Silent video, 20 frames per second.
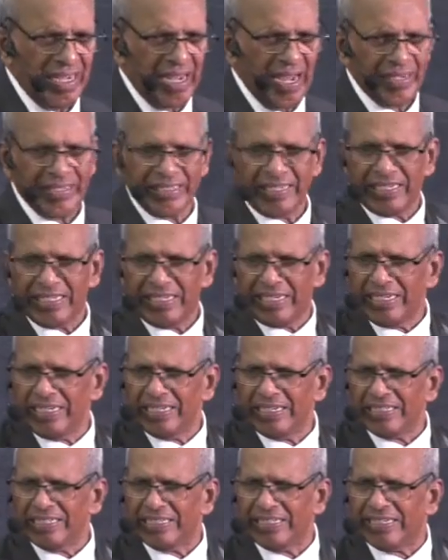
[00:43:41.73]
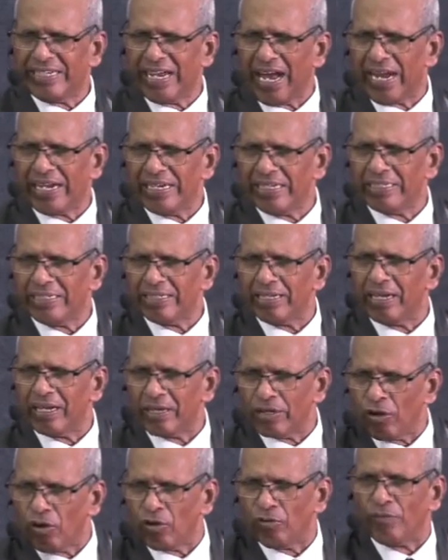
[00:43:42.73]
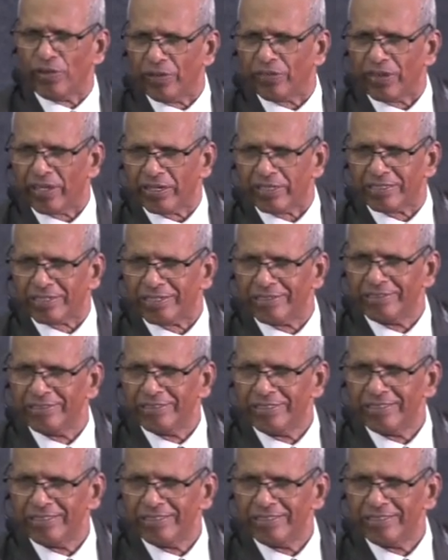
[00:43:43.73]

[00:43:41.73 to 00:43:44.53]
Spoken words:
And he died along with it.